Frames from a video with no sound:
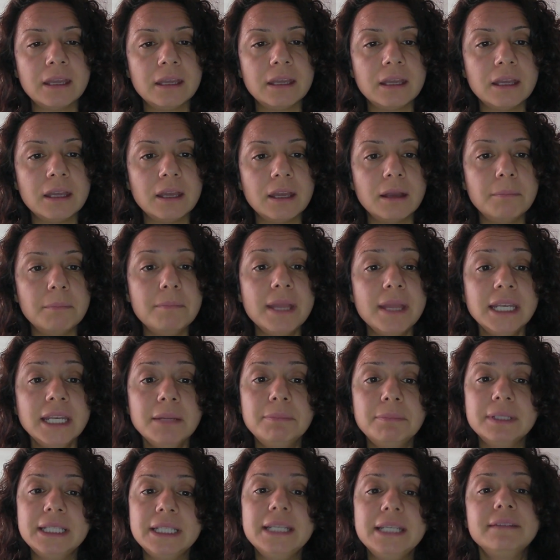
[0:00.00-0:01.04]
Many
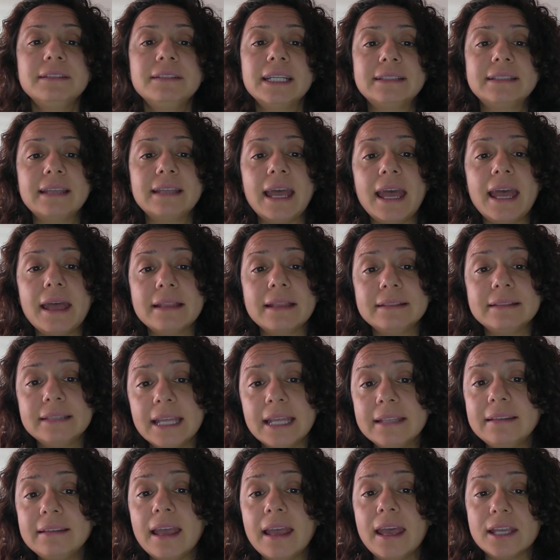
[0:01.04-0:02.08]
believe that that
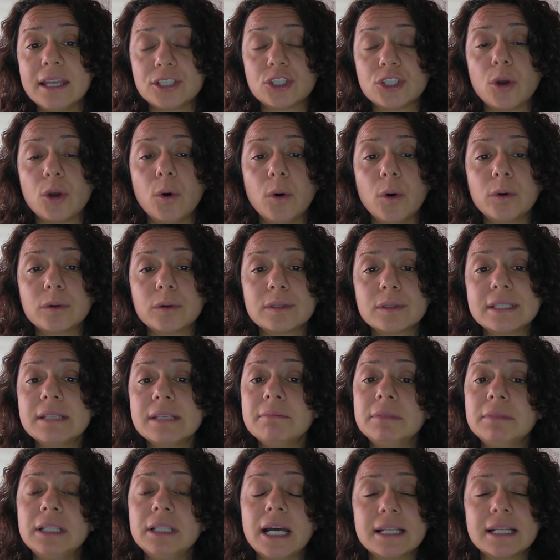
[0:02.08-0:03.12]
hedgehog
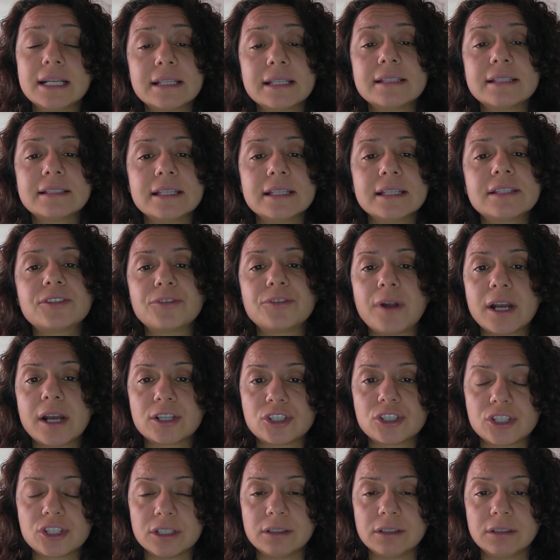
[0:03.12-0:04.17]
symbolizes
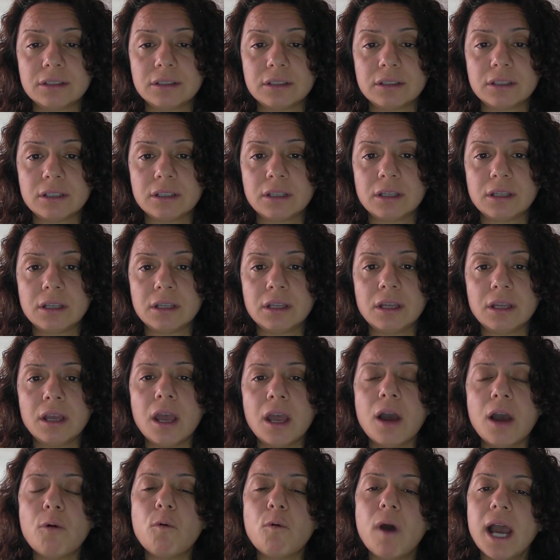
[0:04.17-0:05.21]
destruction.
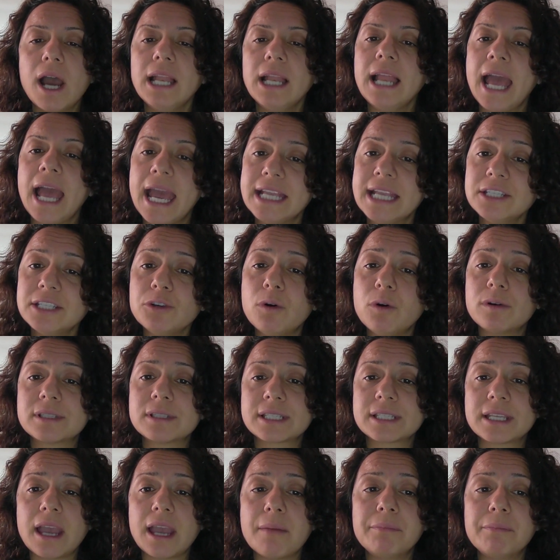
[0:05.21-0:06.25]
While hedgehogs
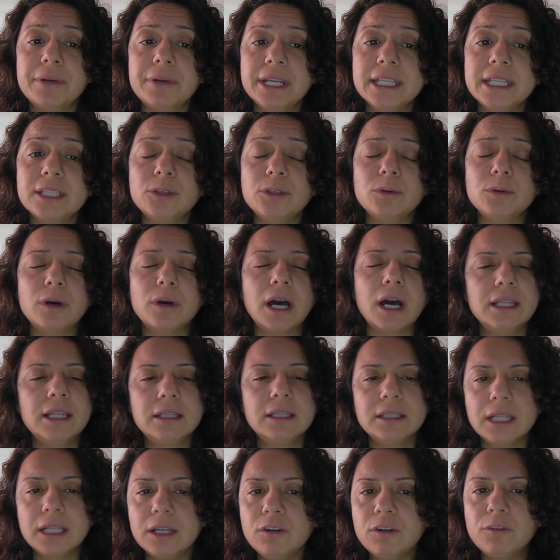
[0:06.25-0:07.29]
can bring you a
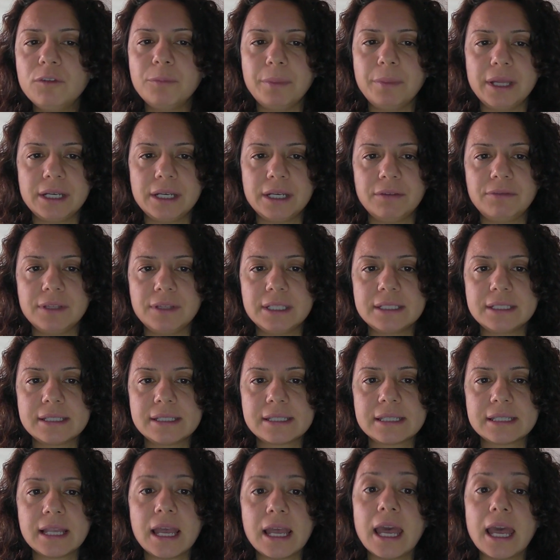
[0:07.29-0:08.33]
lot of benefits,
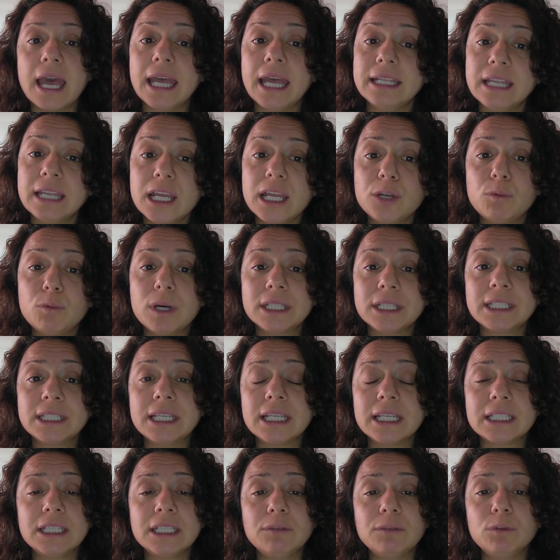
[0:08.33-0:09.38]
a dead one can
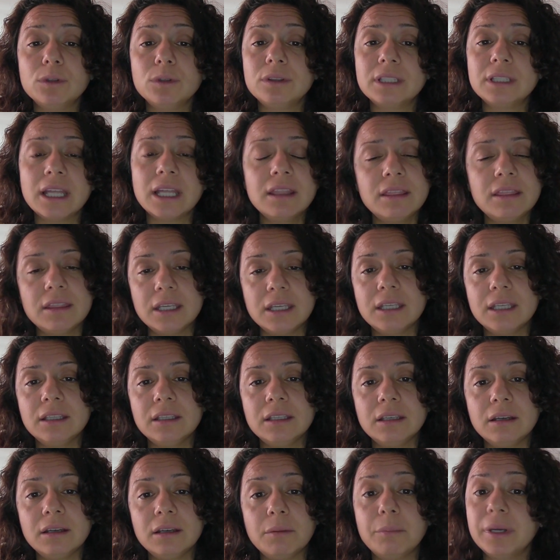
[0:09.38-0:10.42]
give you nothing
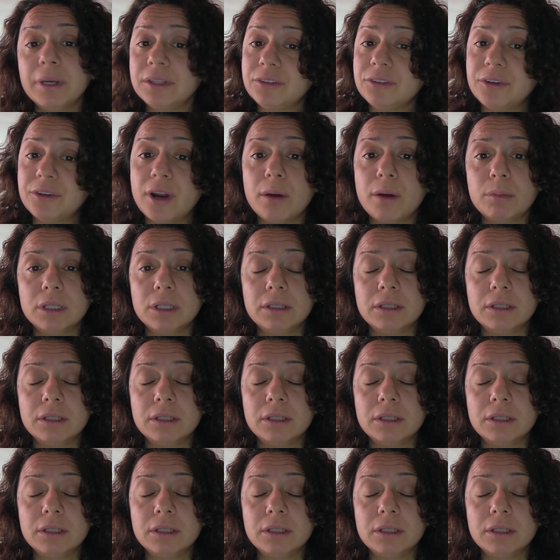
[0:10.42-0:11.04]
but trouble.